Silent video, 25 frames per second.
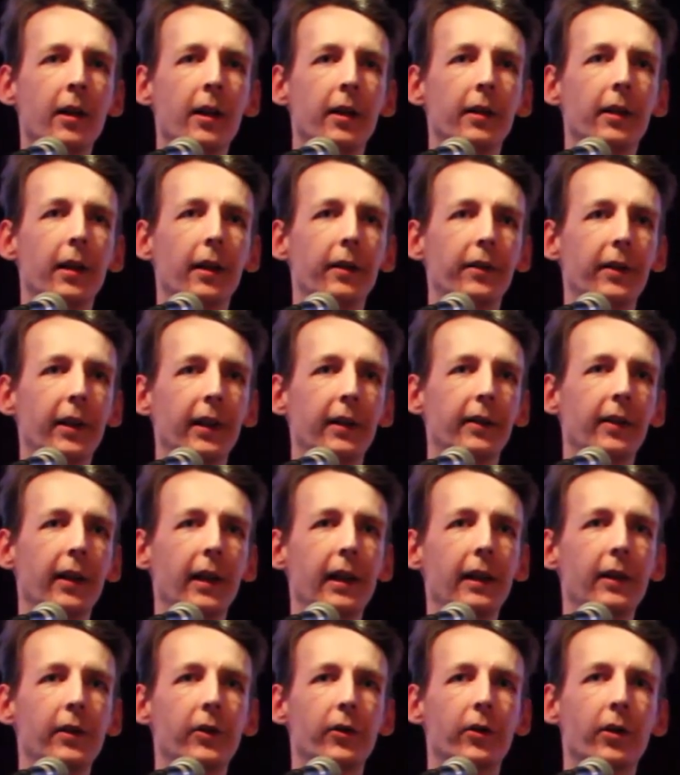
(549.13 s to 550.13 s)
that
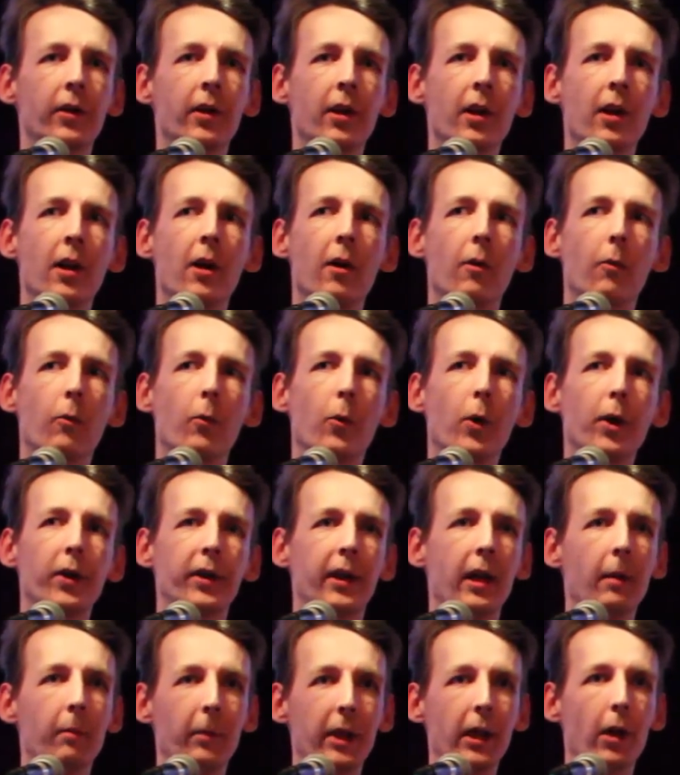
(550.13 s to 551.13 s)
dictates what
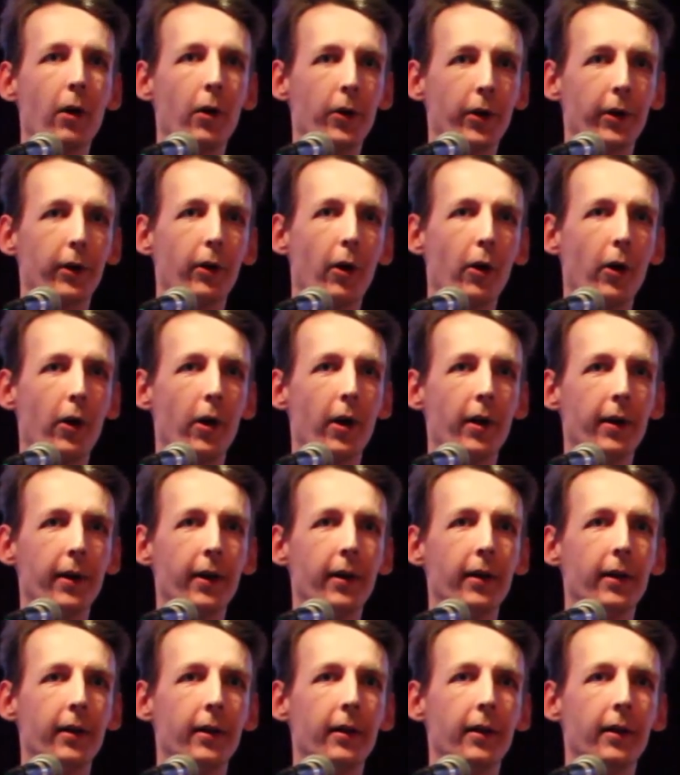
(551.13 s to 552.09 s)
can be on a card.